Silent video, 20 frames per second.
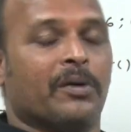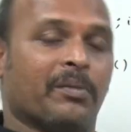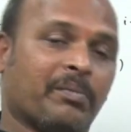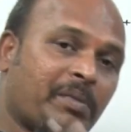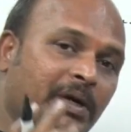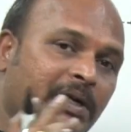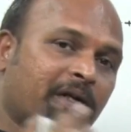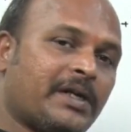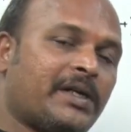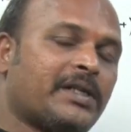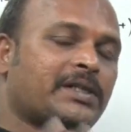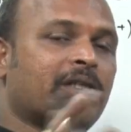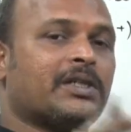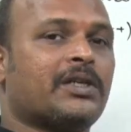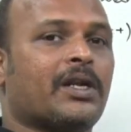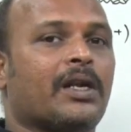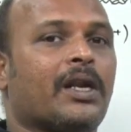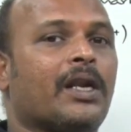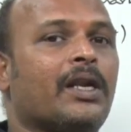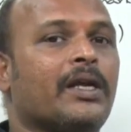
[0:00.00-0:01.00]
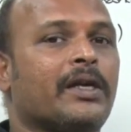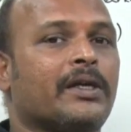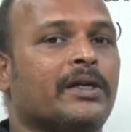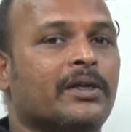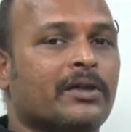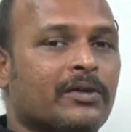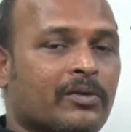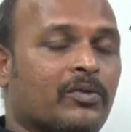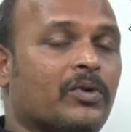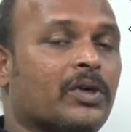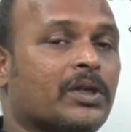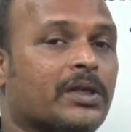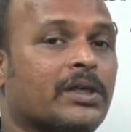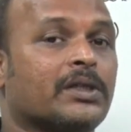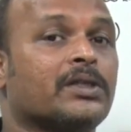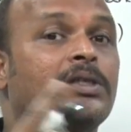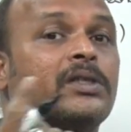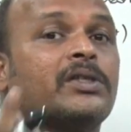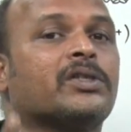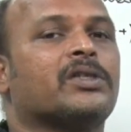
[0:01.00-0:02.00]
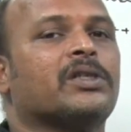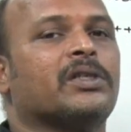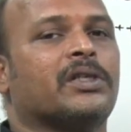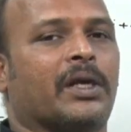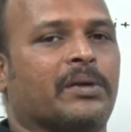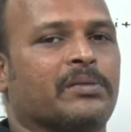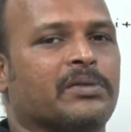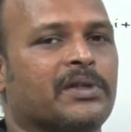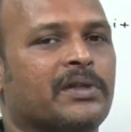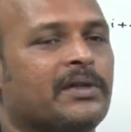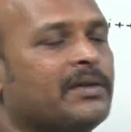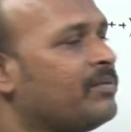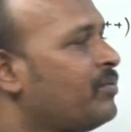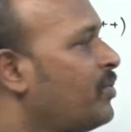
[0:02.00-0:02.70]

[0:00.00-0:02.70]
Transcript: But it is internally working 60 times.